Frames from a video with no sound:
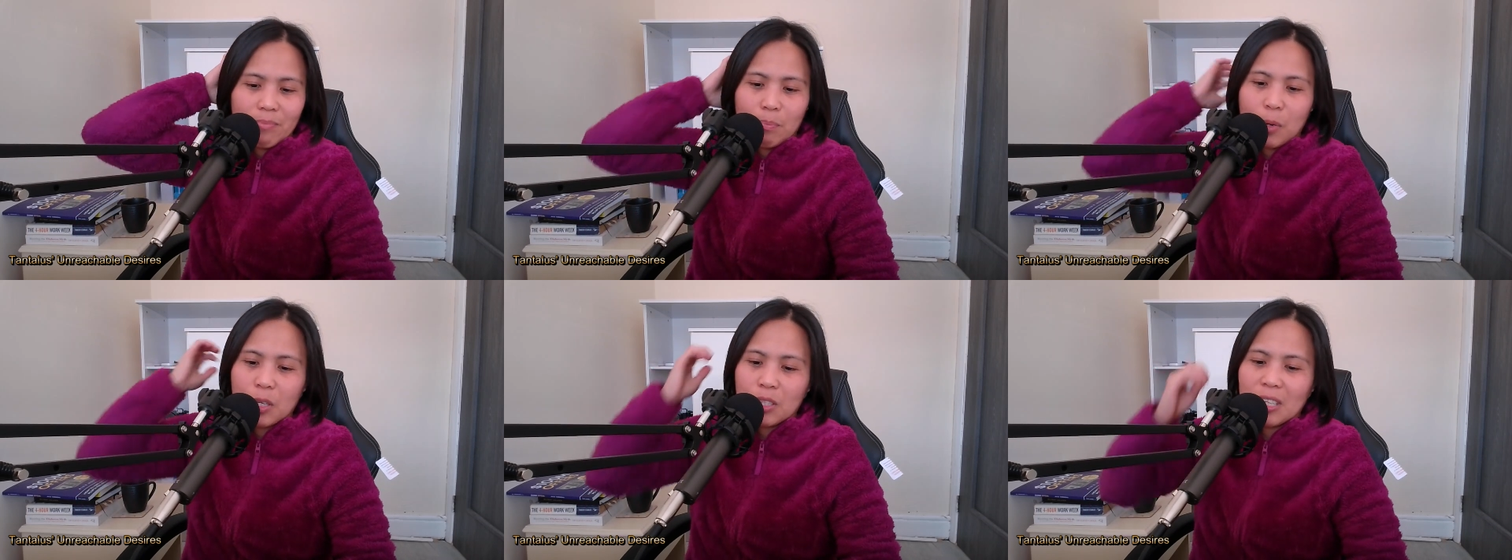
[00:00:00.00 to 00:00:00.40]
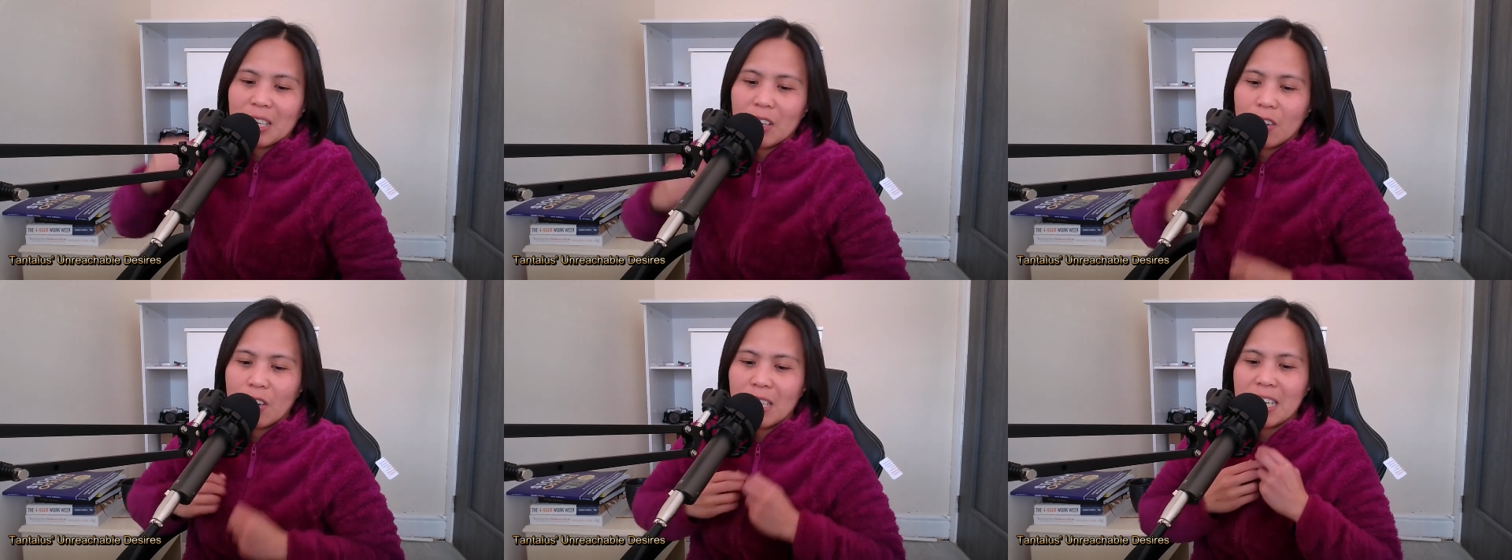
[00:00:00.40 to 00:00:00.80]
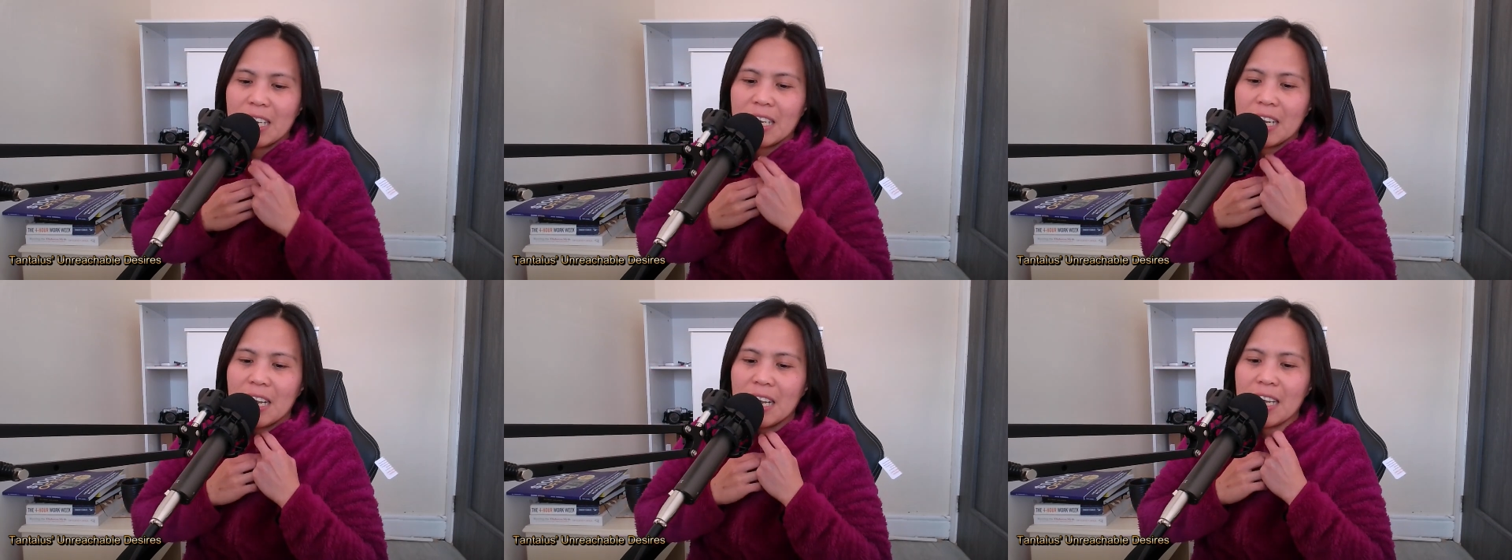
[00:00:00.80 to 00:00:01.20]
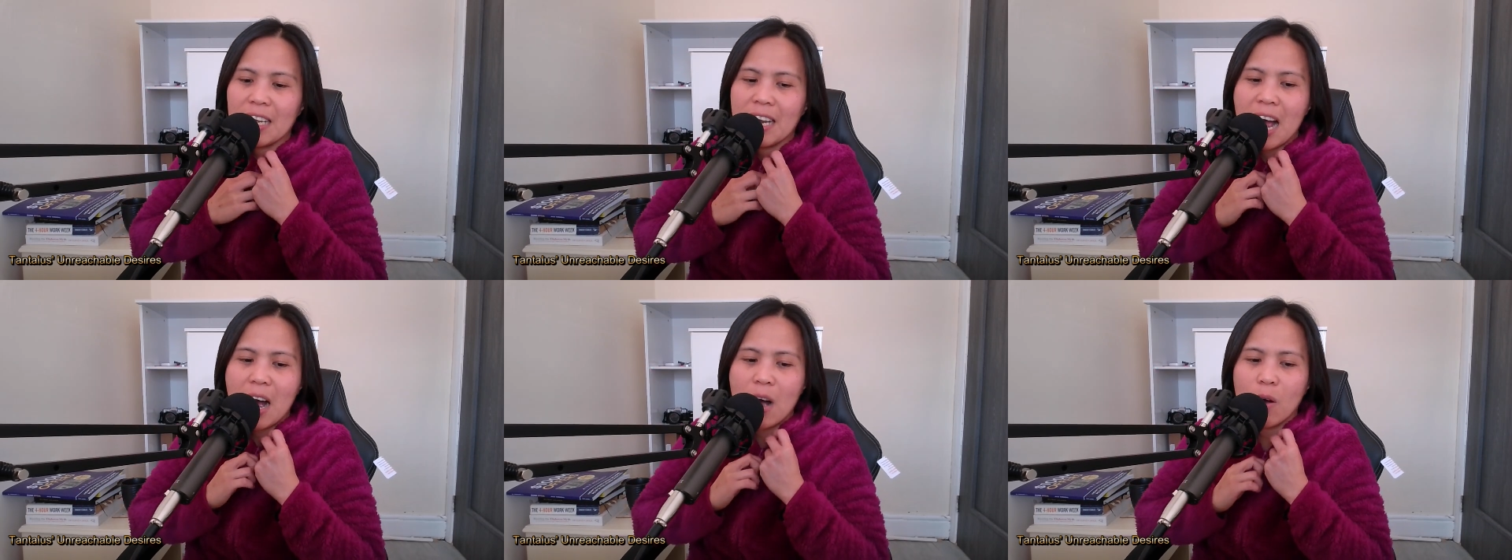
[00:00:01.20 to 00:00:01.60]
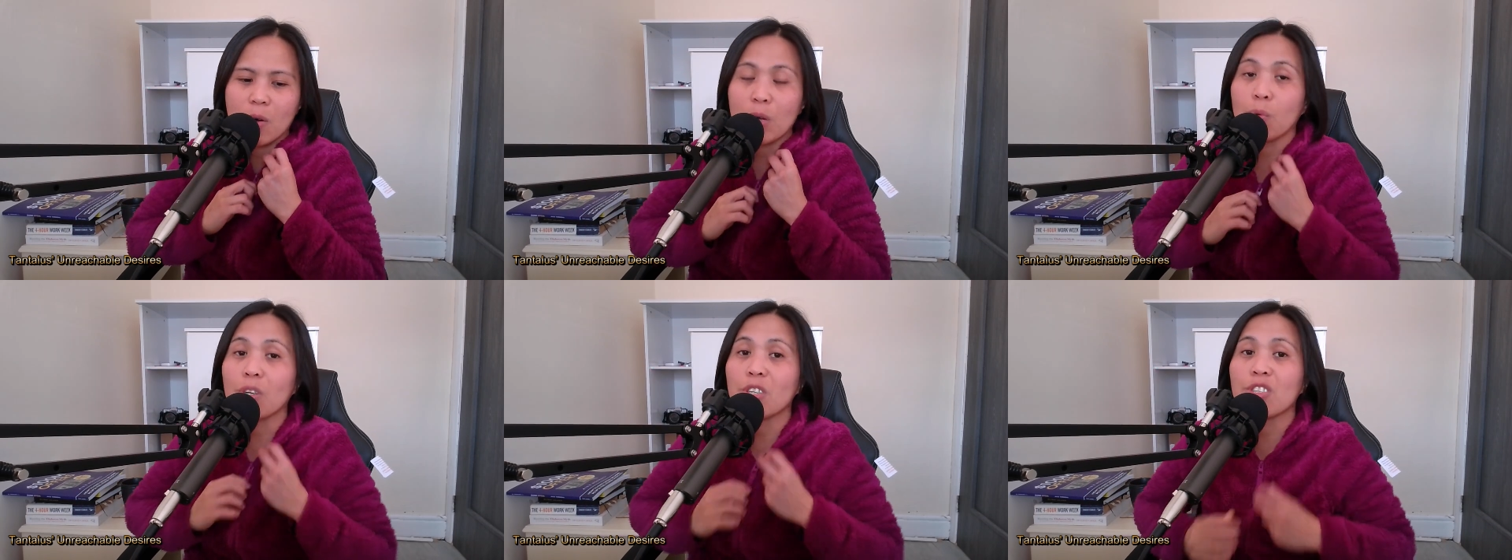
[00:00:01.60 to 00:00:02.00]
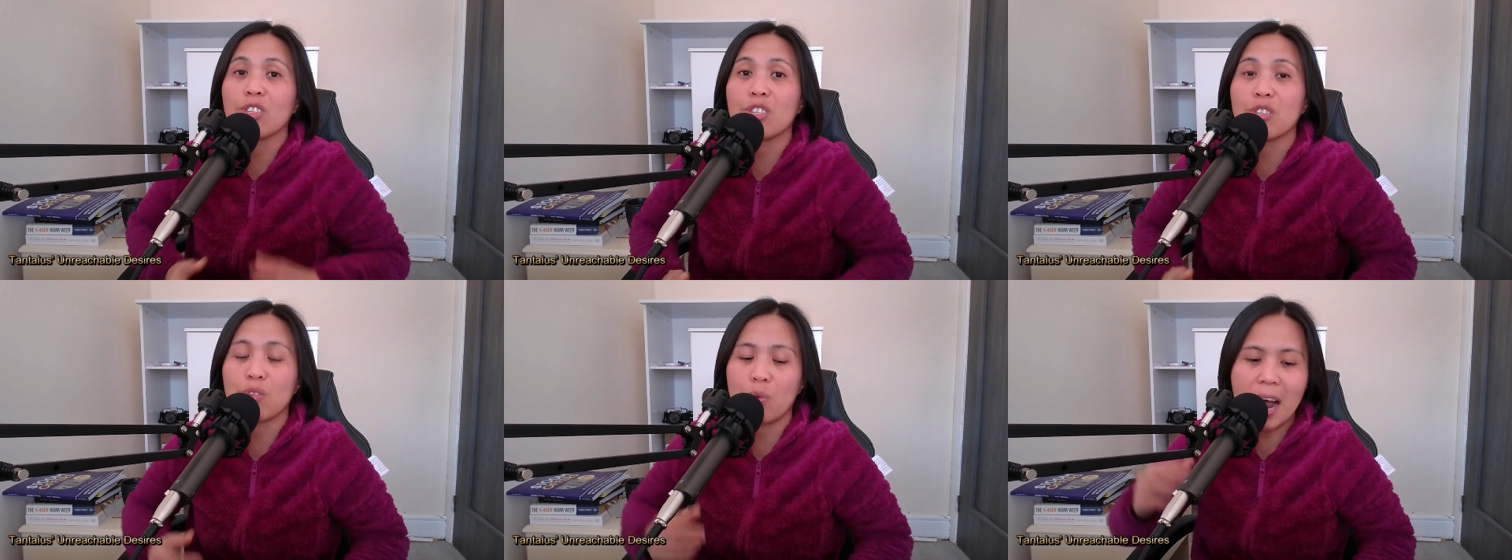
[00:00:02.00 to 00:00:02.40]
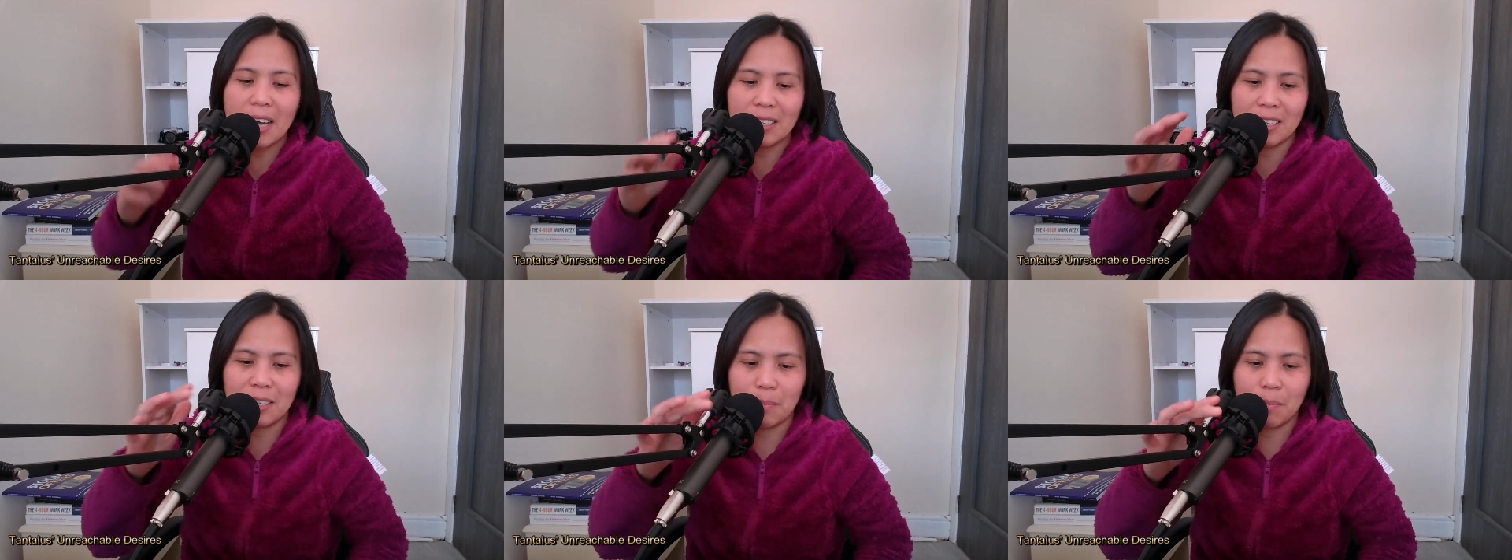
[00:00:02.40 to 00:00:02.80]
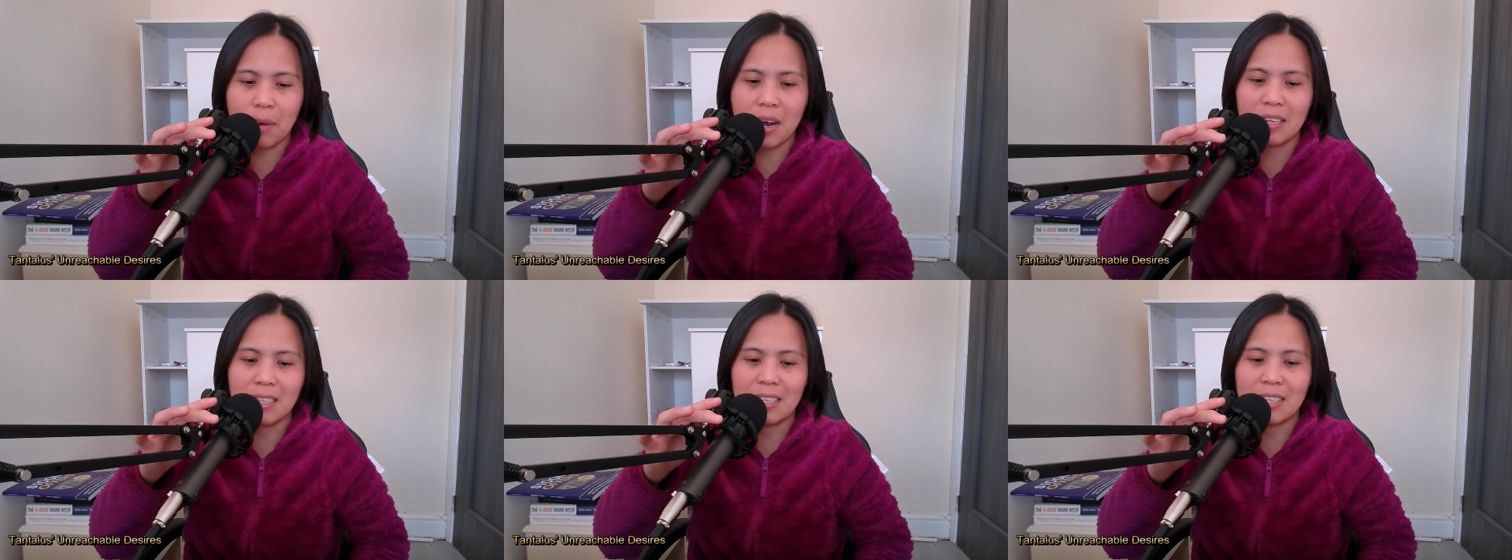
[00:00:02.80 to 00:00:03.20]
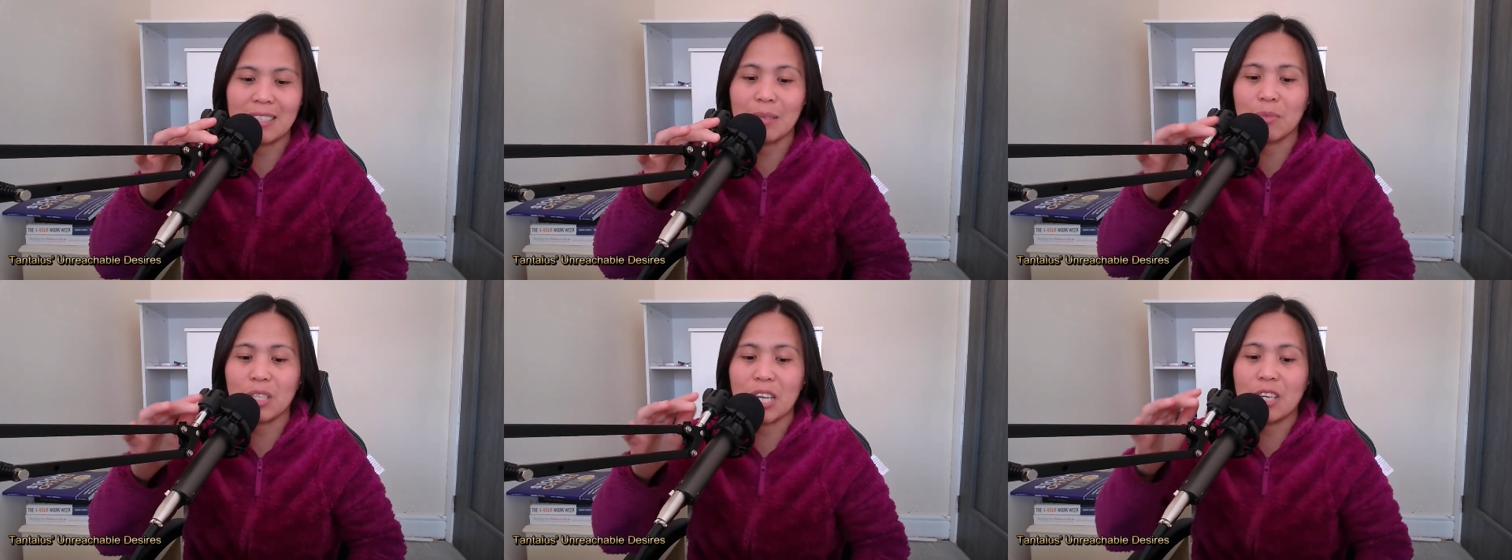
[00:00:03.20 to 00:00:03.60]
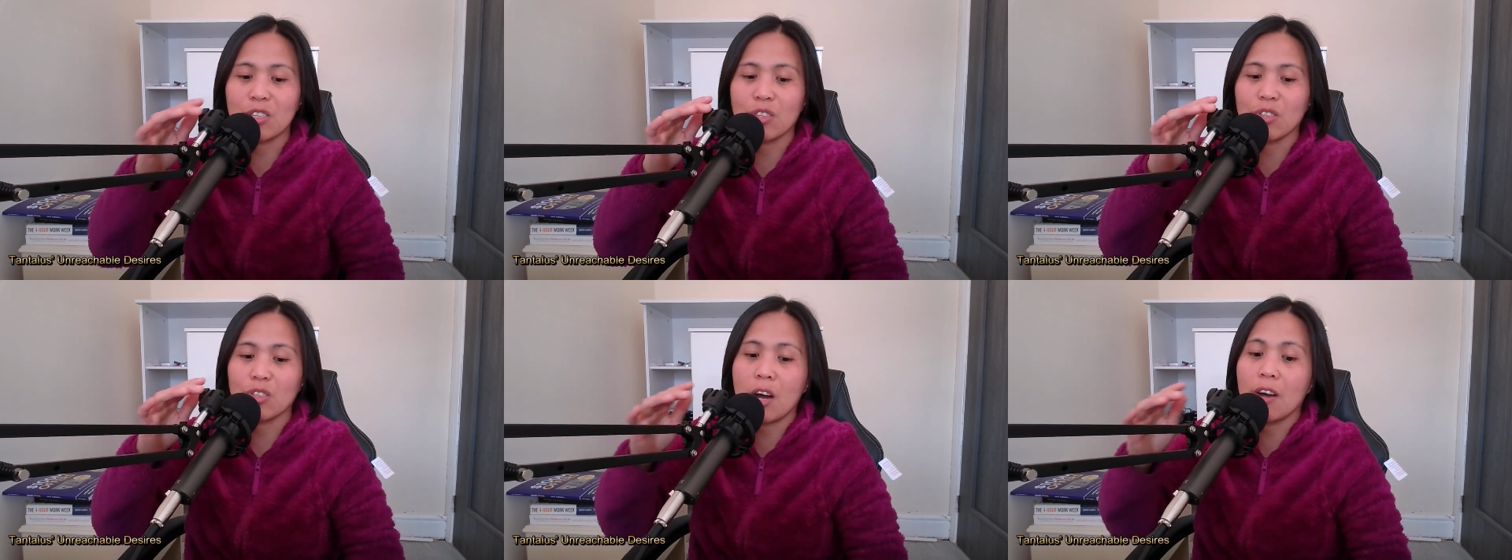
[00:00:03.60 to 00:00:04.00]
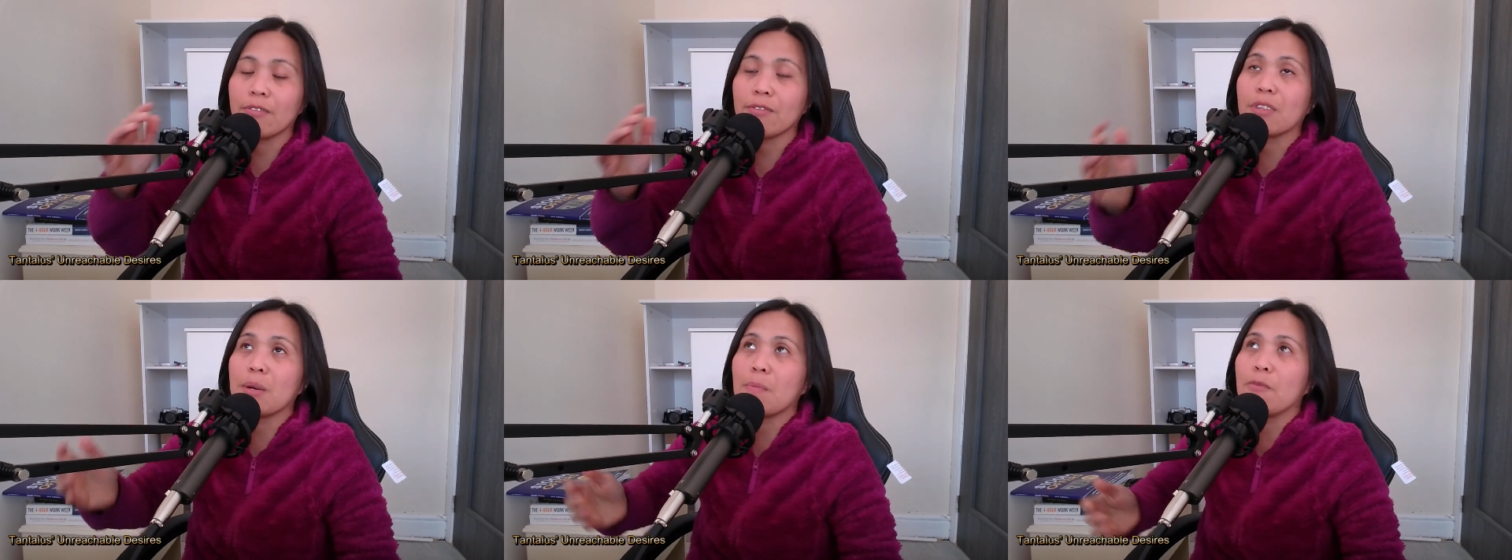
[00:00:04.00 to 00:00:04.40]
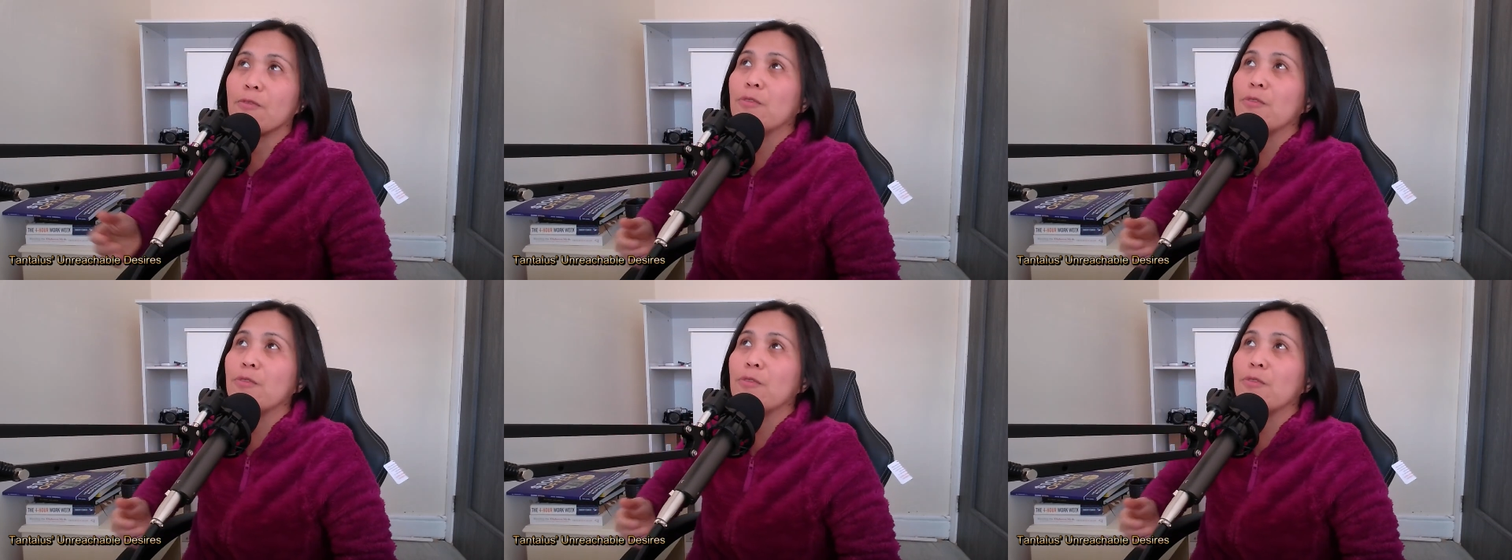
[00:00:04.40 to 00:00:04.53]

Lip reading: particularly in how he was distracted by the temptations of the